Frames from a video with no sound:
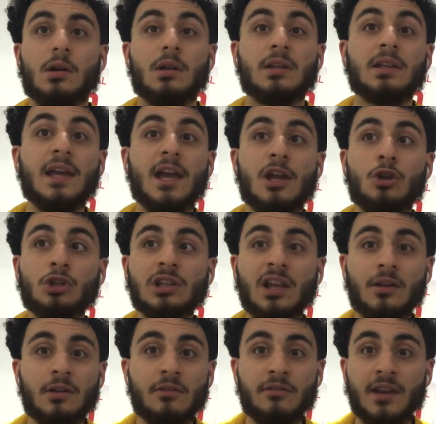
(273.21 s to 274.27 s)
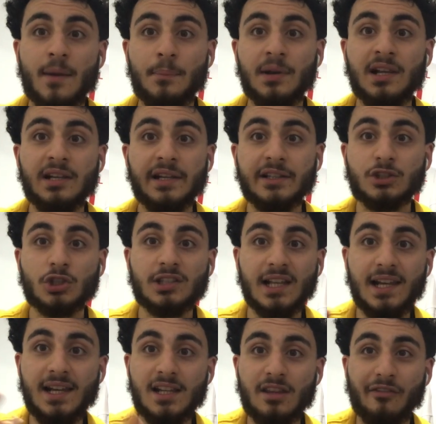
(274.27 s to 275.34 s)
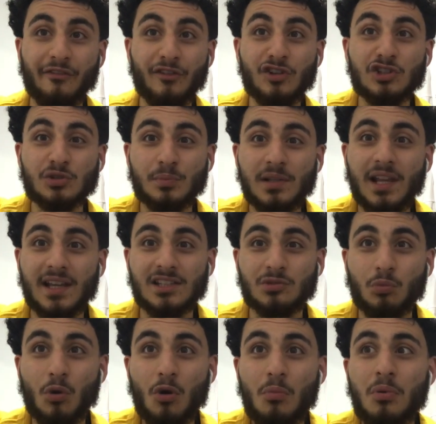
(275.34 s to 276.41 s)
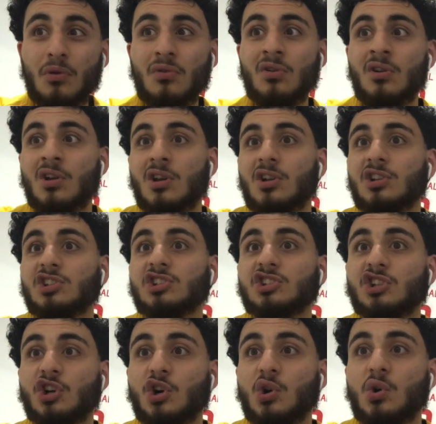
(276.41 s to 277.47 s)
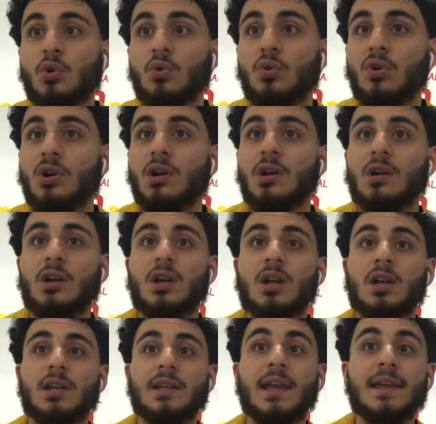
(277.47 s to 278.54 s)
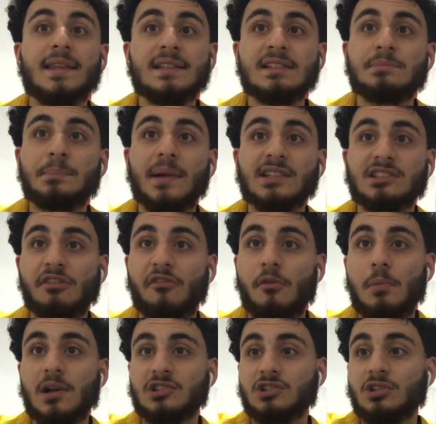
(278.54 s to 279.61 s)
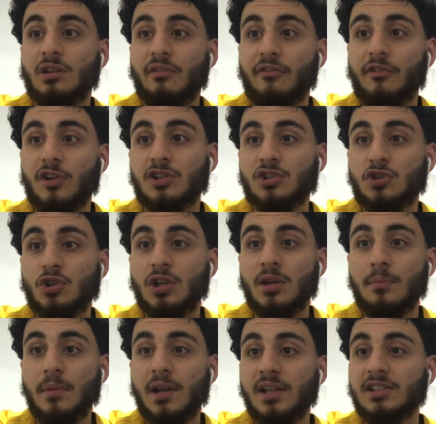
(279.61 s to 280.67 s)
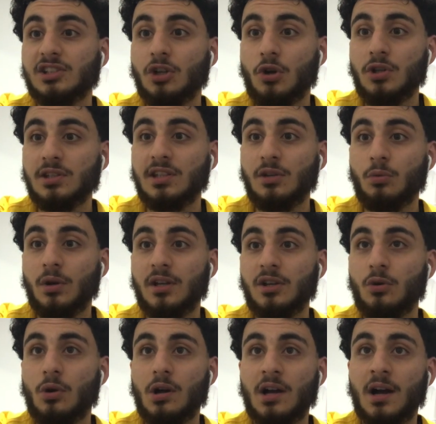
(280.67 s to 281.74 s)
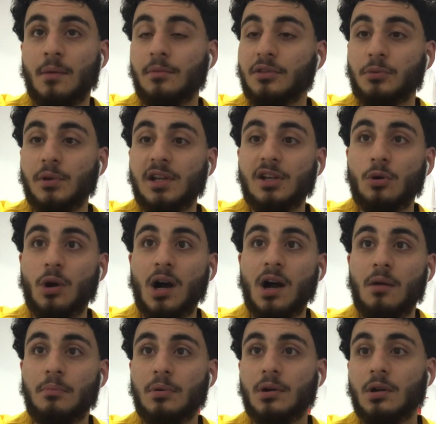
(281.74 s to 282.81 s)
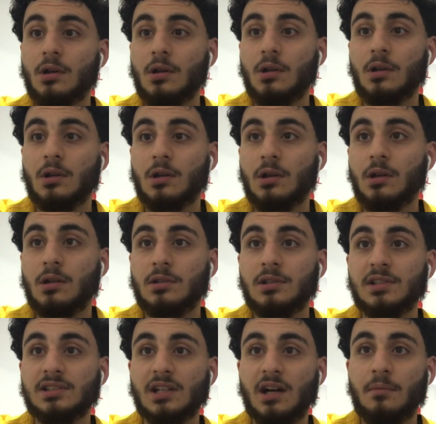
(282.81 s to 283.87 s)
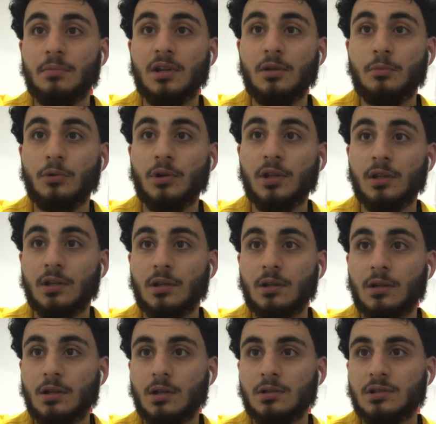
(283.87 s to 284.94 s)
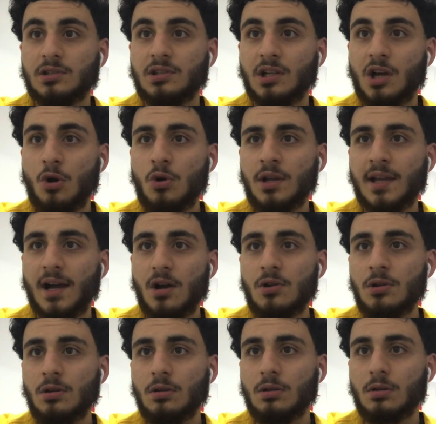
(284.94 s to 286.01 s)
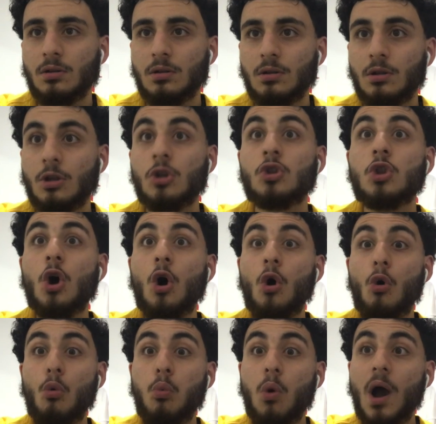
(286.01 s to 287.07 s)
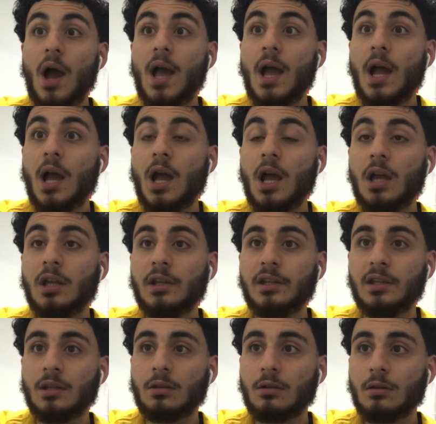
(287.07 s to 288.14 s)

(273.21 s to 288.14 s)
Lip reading: Yeah, it looked like Napoli nearly took the lead in the first minute as well, bro. So, yeah, this is massive for Barcelona. First 30 minutes, they're already 1-0, 3-0 up. This is unbelievable here. Did the goal count? No way!